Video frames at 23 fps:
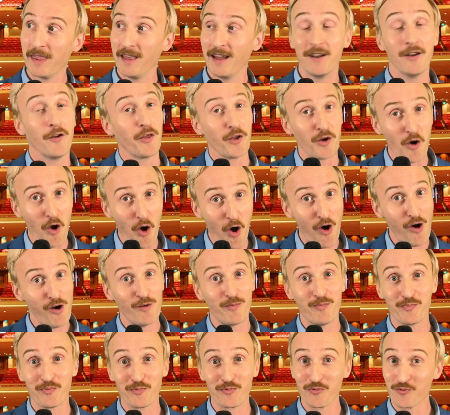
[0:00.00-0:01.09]
I know they're all
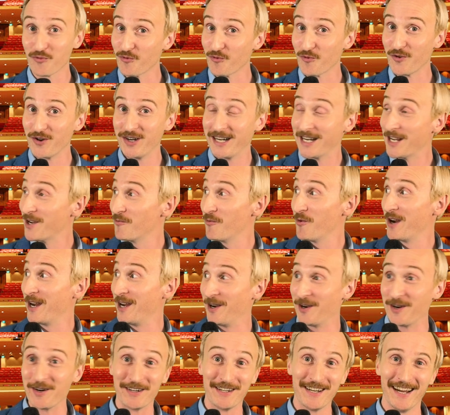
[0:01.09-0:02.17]
pretty
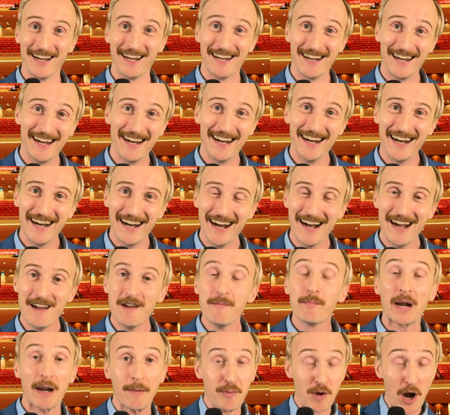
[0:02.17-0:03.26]
weird,
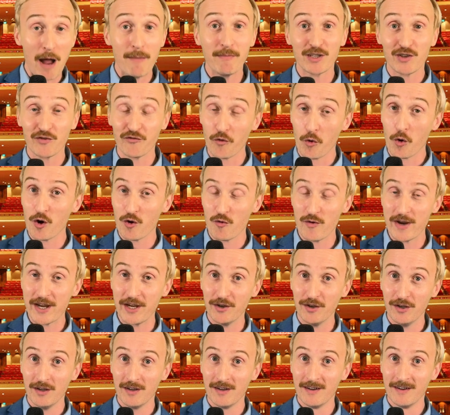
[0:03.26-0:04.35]
but I promise four are
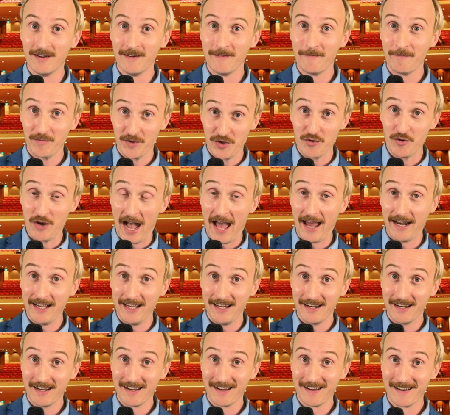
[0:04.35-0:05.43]
real. You got it?
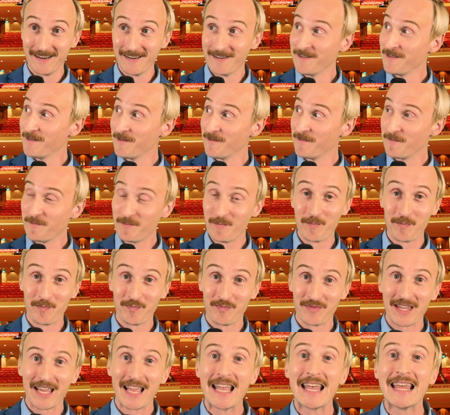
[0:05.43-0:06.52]

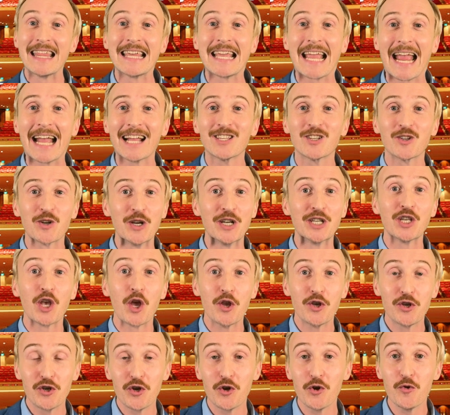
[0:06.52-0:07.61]
The answer is
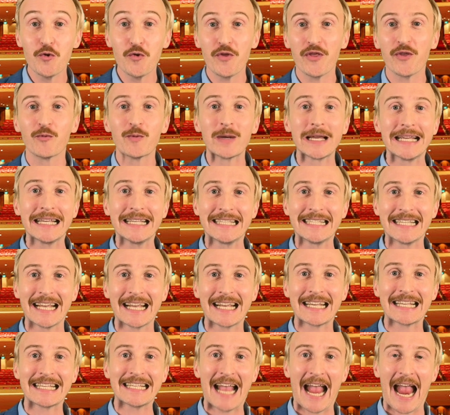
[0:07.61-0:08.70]
two, three,
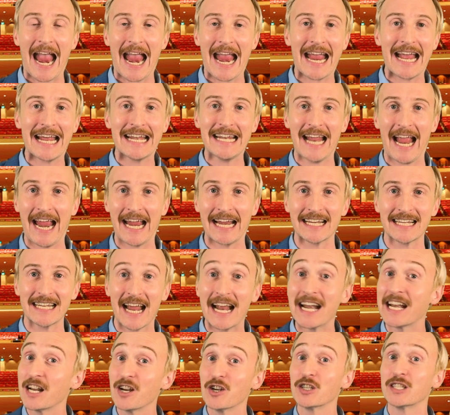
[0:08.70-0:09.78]
six, and eight.
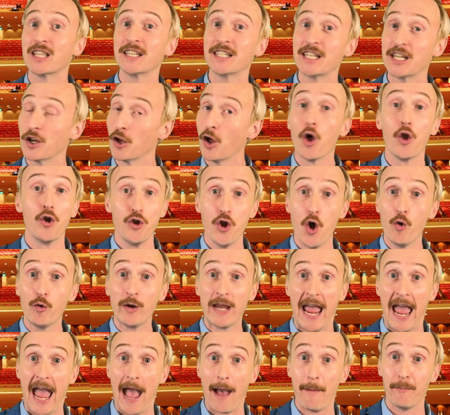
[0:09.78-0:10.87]
And here's the deal no
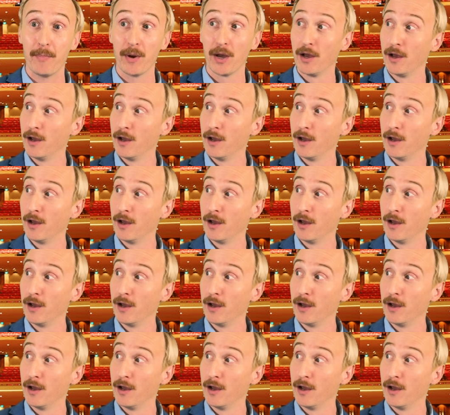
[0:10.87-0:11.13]
cap.